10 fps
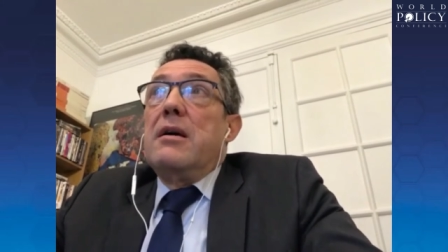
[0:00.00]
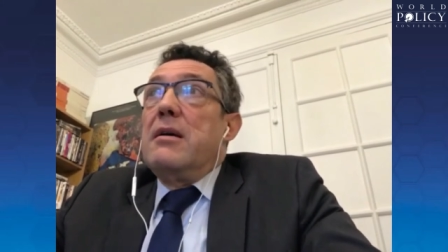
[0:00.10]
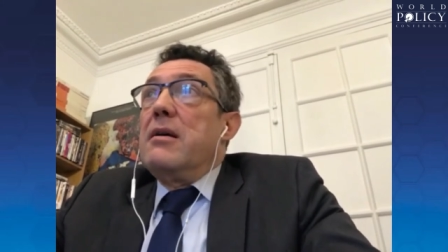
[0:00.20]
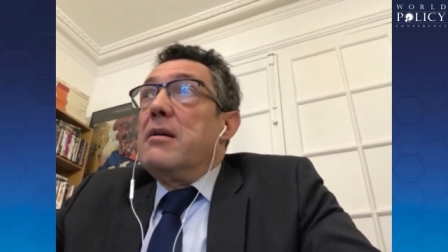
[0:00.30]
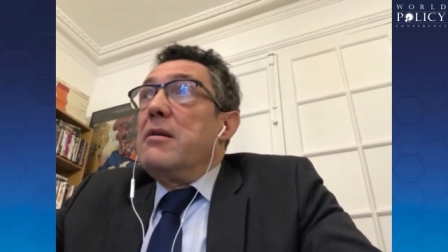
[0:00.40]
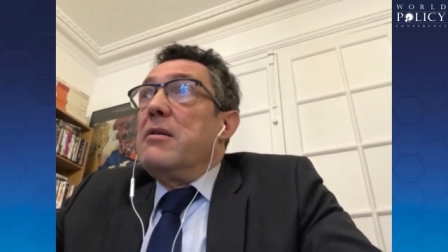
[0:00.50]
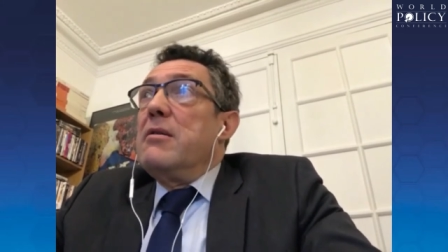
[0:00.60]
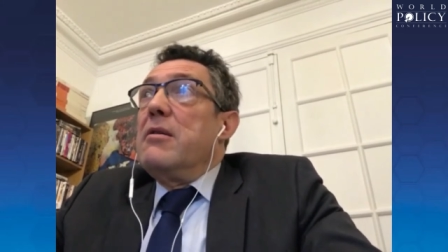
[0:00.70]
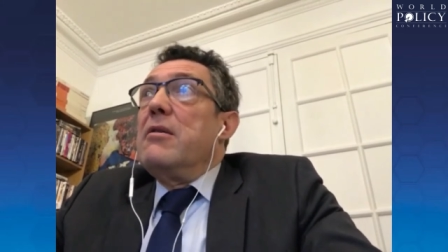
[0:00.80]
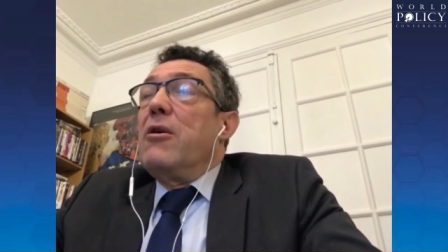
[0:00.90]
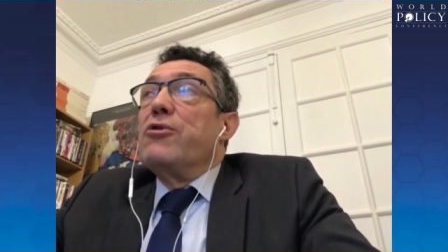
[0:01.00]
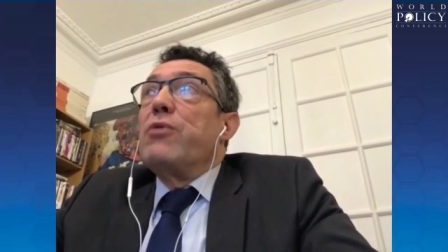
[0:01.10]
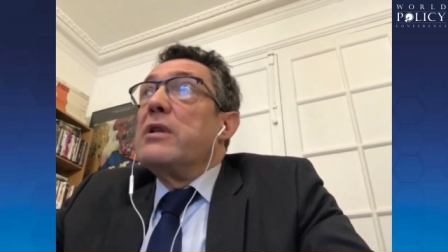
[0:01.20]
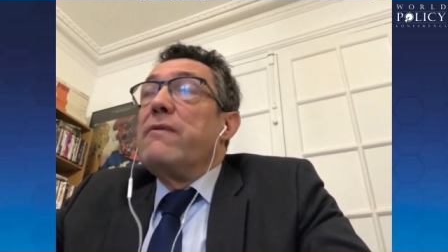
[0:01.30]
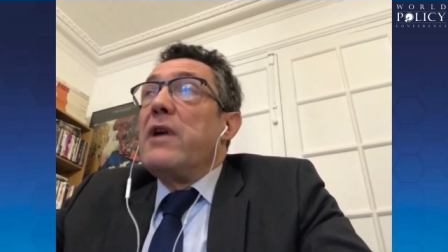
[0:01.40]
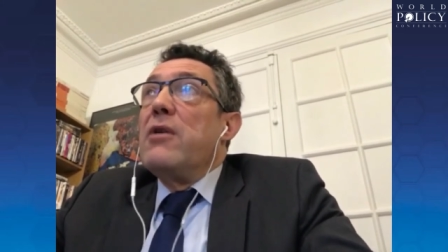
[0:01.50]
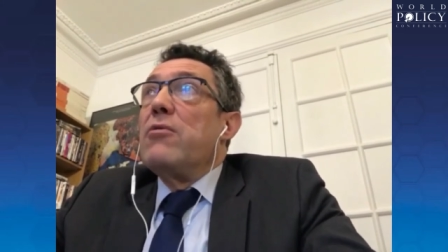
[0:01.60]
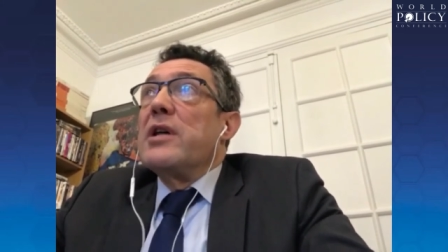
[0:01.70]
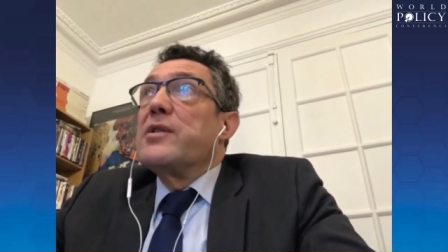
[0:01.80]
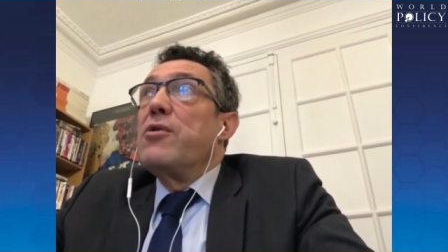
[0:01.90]
Uh, Antoine
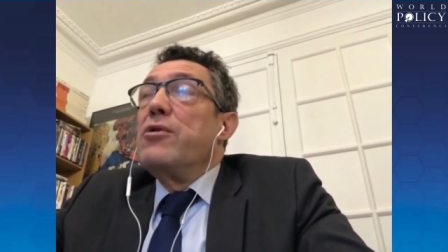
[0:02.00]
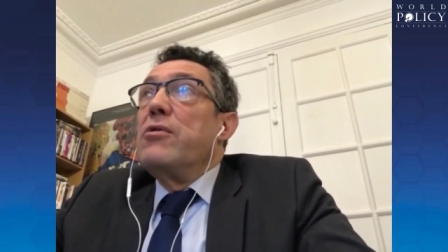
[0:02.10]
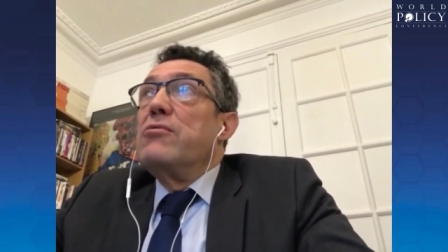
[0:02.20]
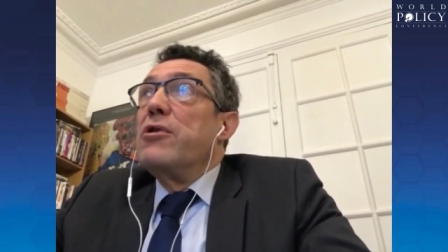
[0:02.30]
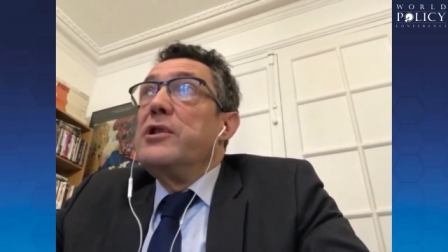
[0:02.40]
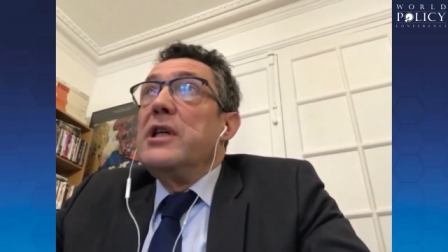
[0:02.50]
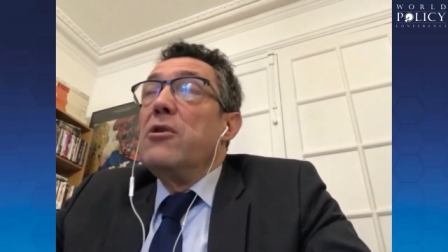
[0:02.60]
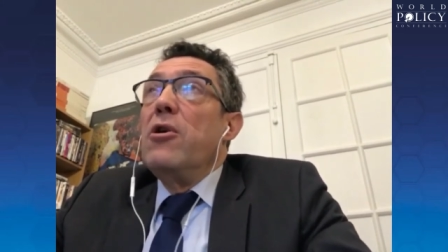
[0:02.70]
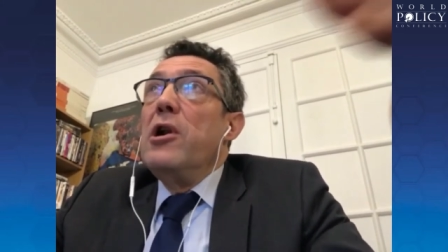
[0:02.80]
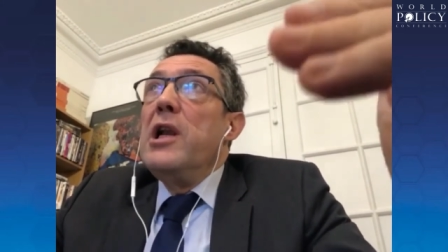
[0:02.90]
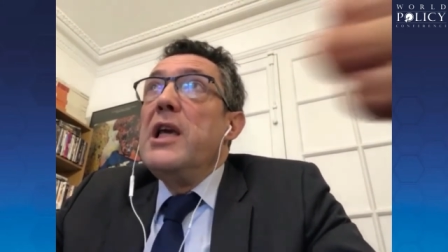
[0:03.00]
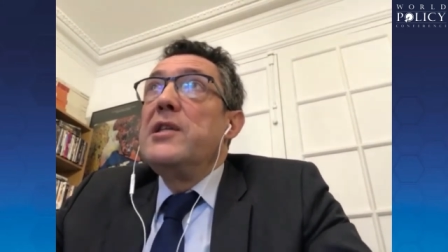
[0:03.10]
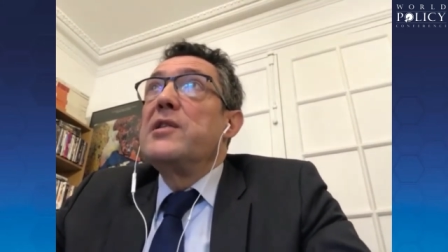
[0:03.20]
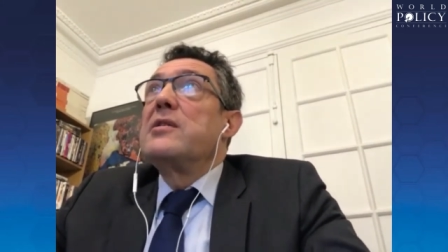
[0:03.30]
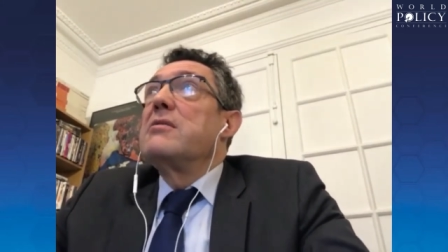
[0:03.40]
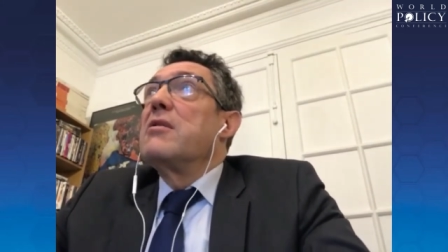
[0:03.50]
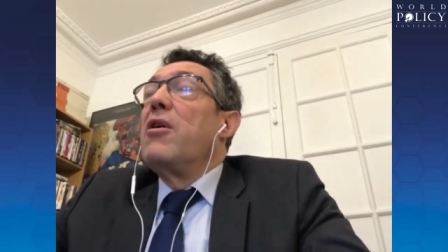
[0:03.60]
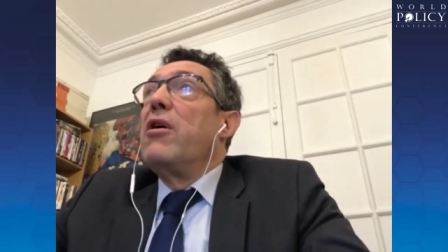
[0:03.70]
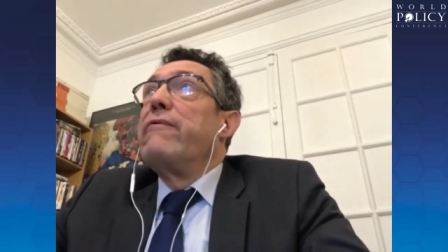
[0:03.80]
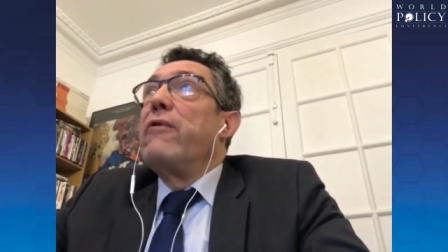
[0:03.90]
Flahault has co quoted a list
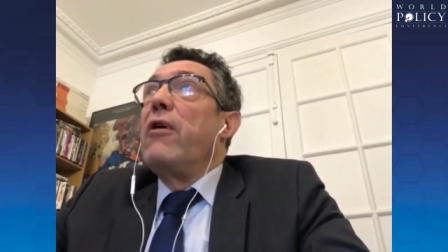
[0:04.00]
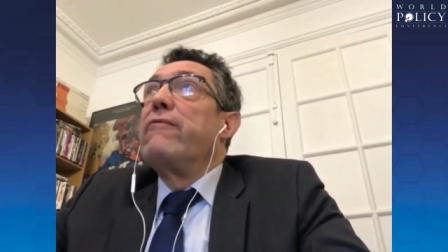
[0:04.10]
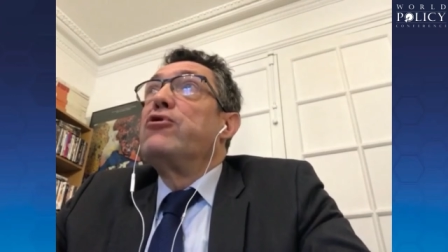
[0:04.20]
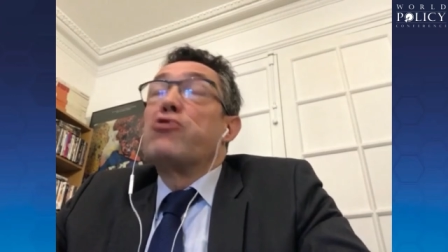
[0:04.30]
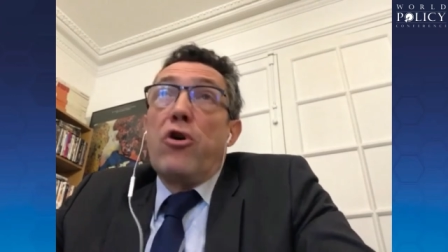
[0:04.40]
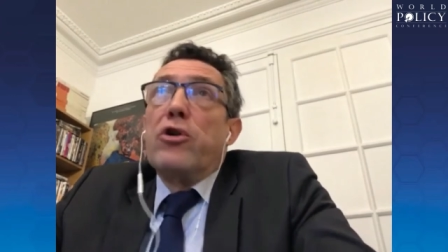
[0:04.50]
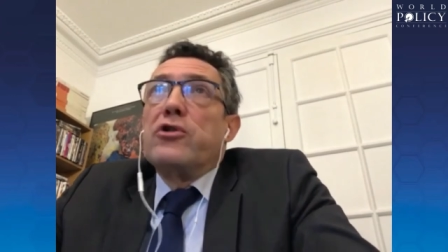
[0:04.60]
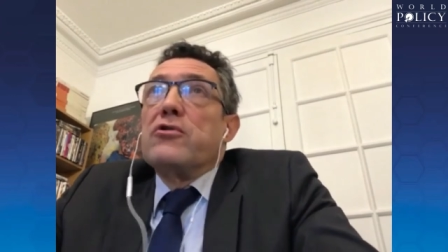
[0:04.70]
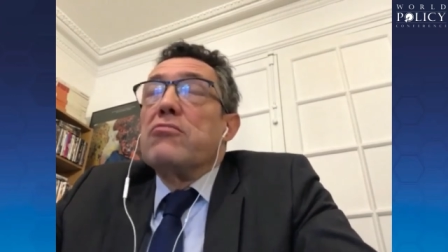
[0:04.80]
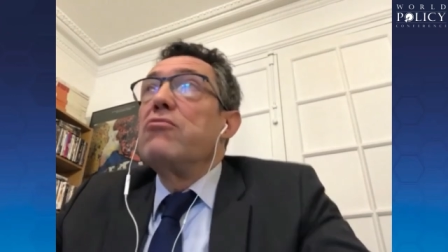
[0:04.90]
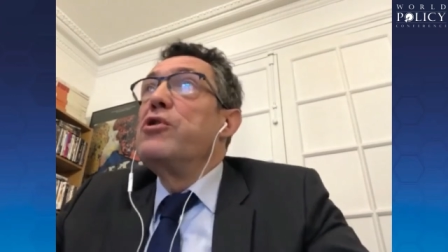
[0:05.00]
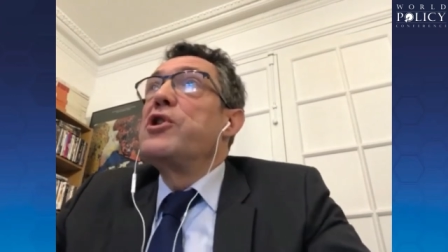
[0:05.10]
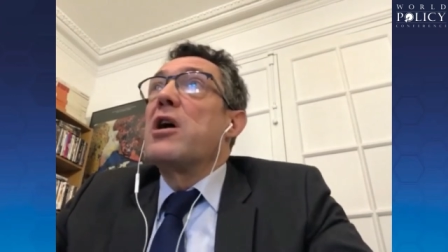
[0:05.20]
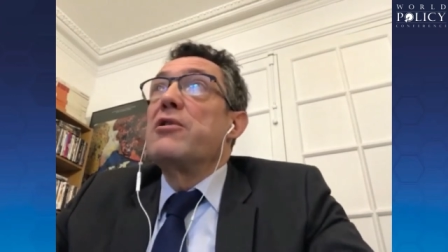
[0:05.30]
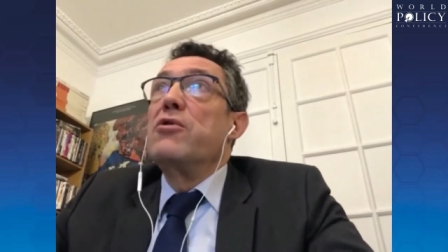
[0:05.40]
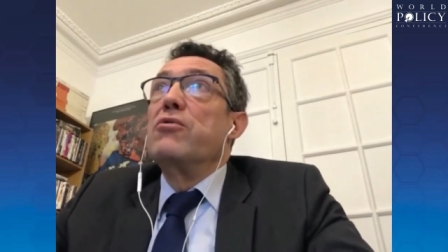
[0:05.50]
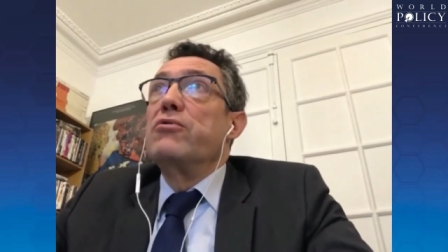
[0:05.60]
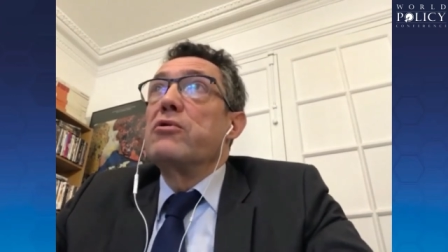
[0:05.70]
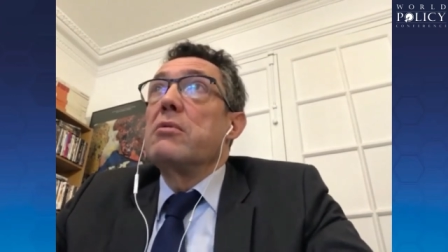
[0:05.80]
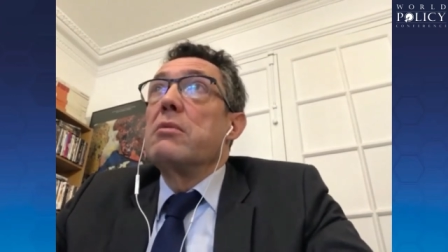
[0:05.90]
of, of drugs which are
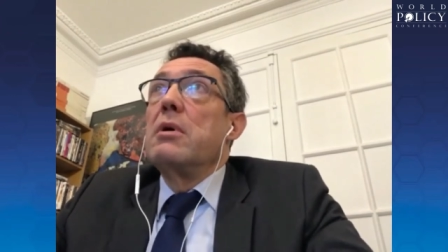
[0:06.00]
used.